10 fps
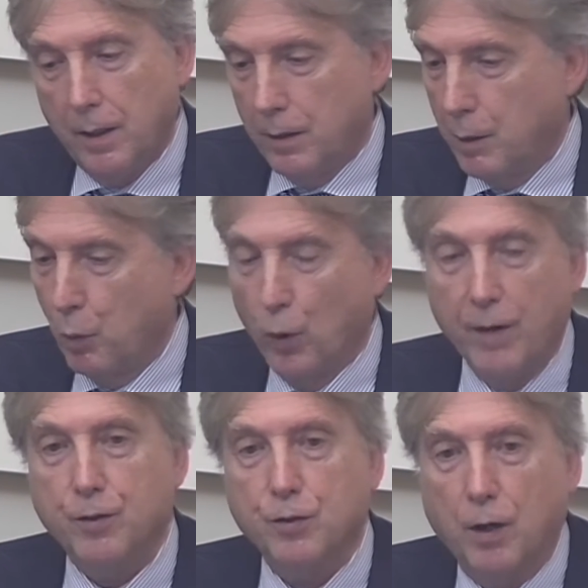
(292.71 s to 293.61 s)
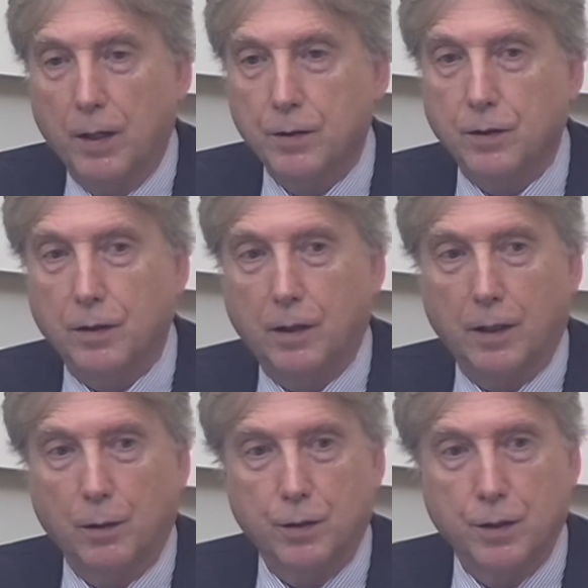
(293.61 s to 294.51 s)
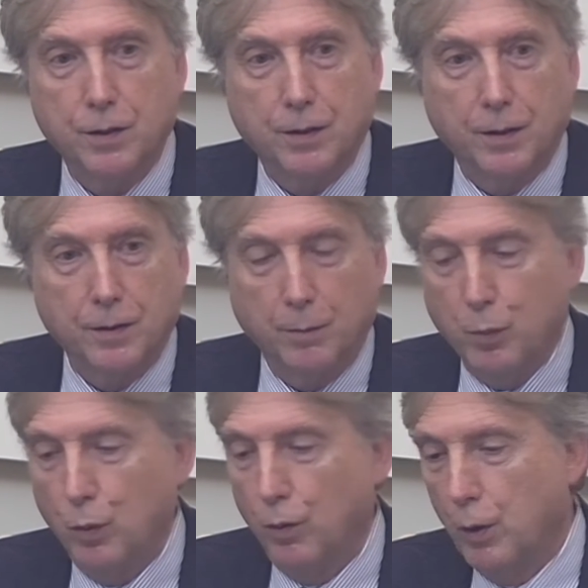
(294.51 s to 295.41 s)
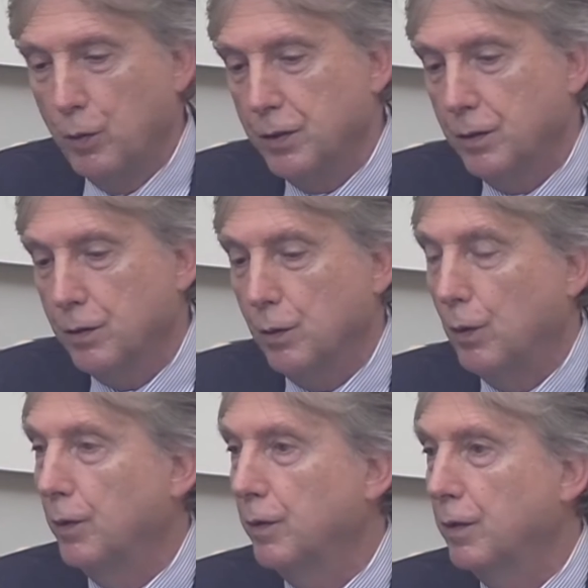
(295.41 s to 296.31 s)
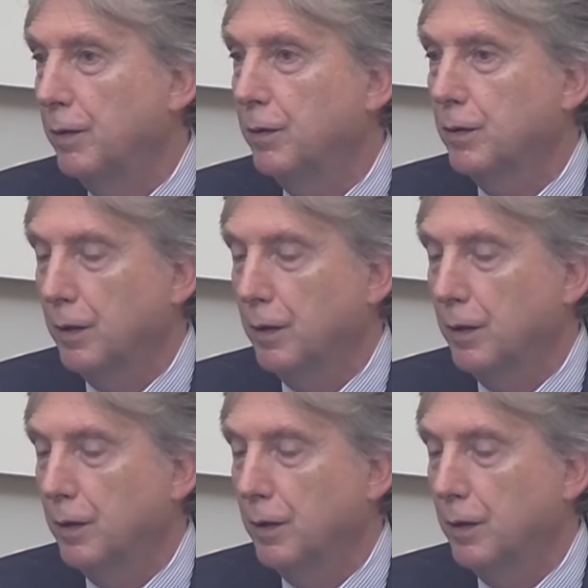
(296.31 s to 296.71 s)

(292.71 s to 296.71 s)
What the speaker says: the poor infrastructure, like logistics and poor roads and so on,